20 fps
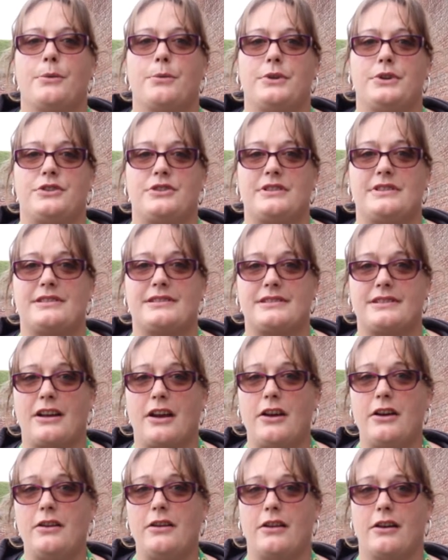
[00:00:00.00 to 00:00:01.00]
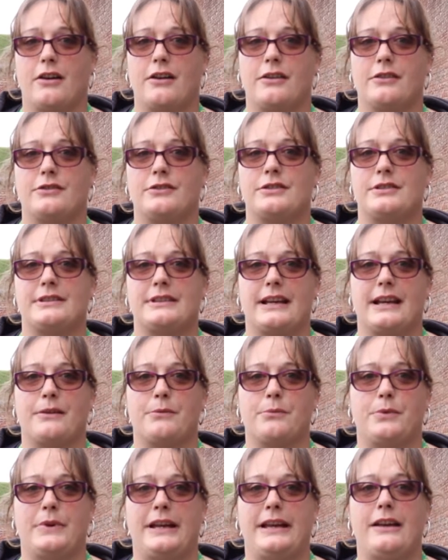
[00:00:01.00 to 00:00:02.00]
which is so large
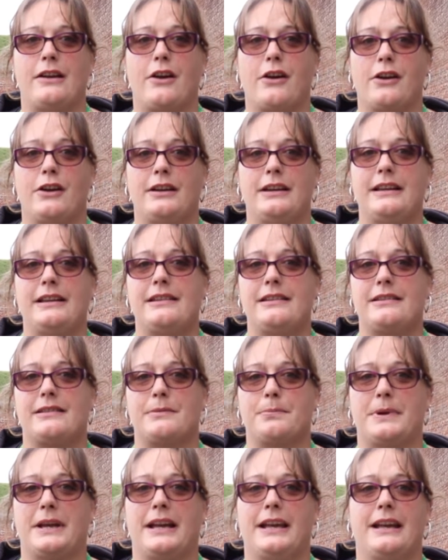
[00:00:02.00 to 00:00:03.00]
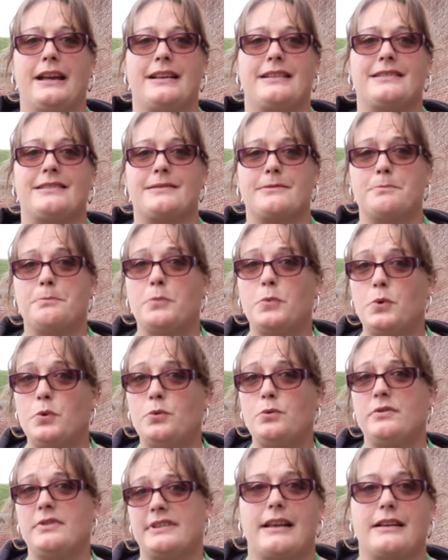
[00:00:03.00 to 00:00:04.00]
that we only display a
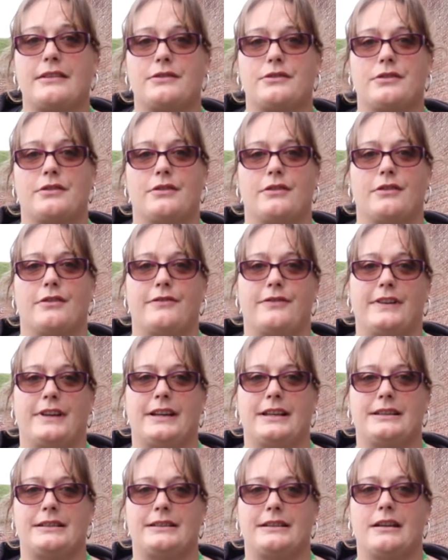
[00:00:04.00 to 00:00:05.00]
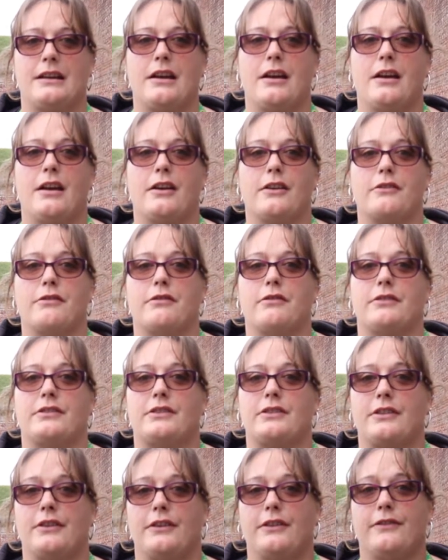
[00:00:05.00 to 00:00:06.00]
small section of it
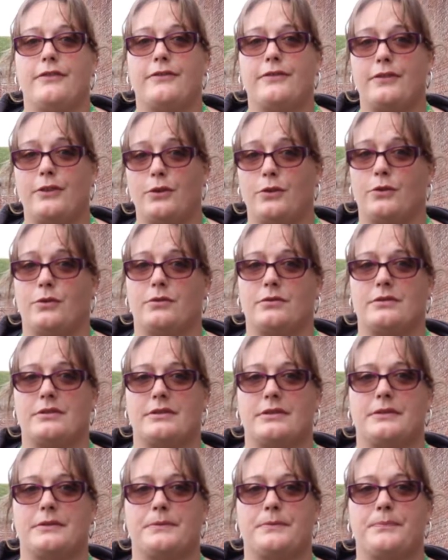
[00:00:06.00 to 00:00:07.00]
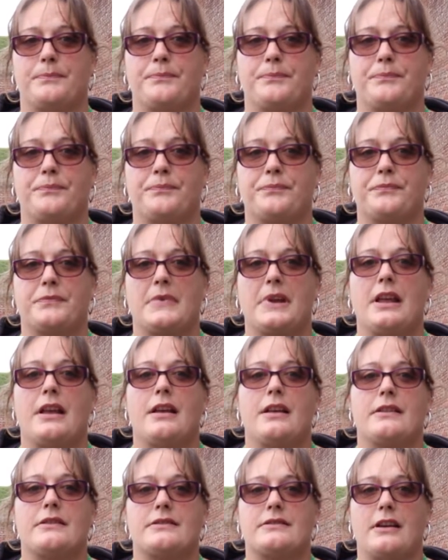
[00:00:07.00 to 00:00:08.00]
across two floors.
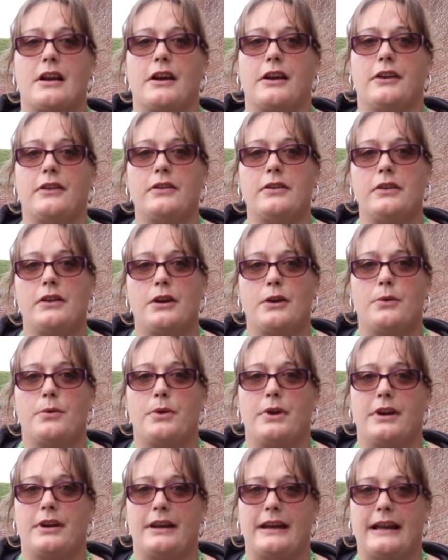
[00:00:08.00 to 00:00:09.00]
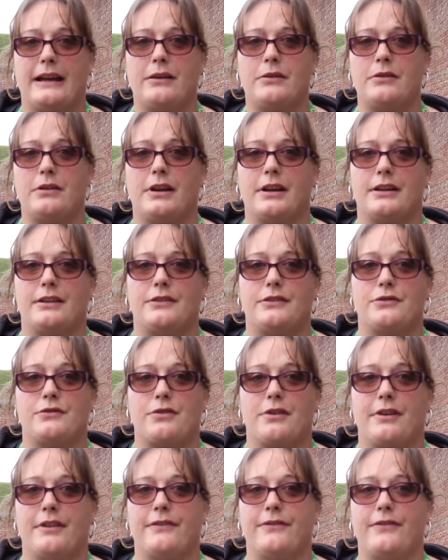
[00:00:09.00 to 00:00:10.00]
So we are now going to
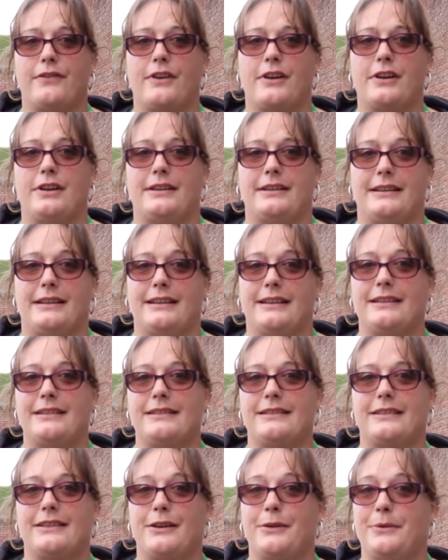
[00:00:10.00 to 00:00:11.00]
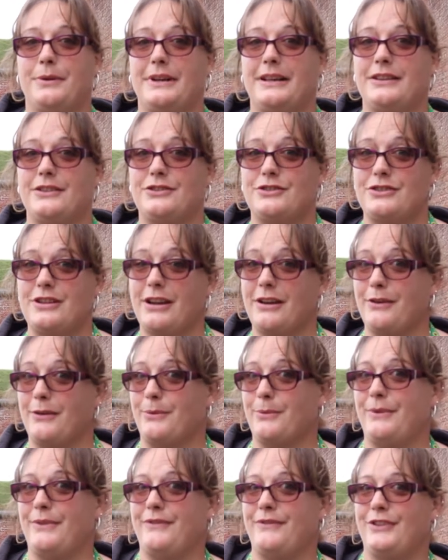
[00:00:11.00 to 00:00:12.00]
try and find this so we can share
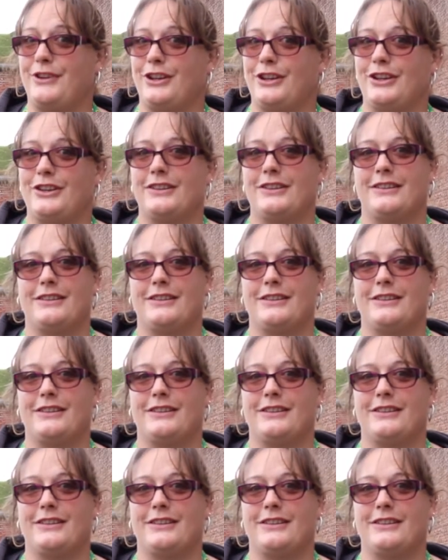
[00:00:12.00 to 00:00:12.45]
it with you.